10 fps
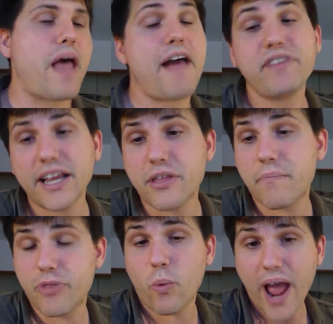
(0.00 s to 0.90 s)

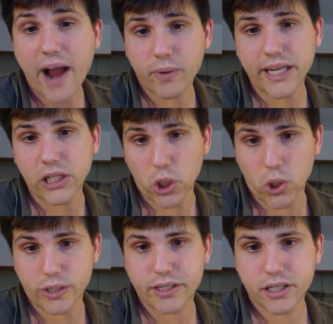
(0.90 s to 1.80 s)
the way I really
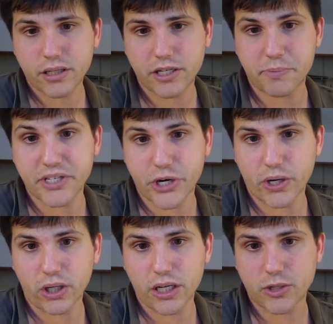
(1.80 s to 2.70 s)
learned this
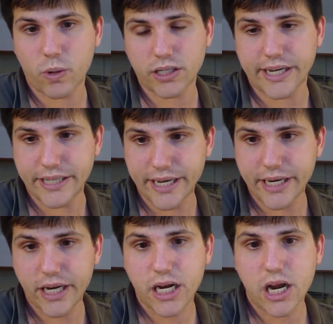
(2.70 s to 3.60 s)
material as well as I
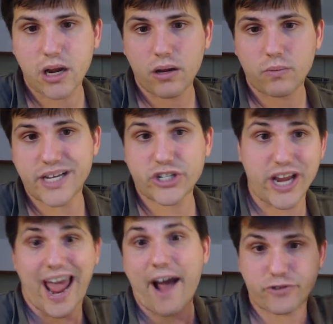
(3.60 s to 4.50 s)
did was
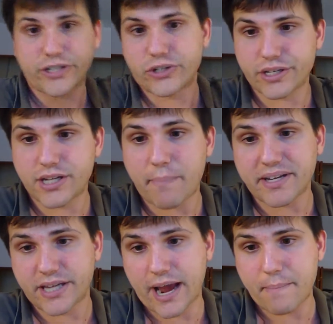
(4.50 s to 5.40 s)
actually after I took the step
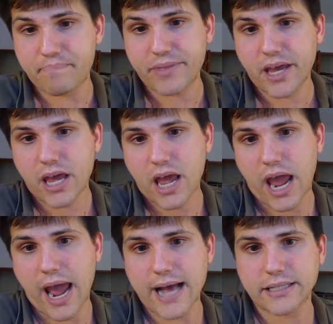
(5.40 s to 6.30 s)
exam
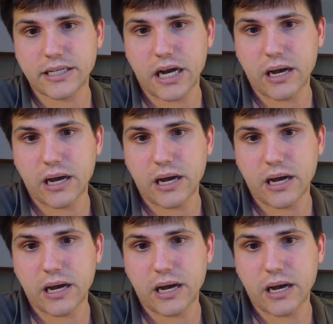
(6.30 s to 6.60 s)
and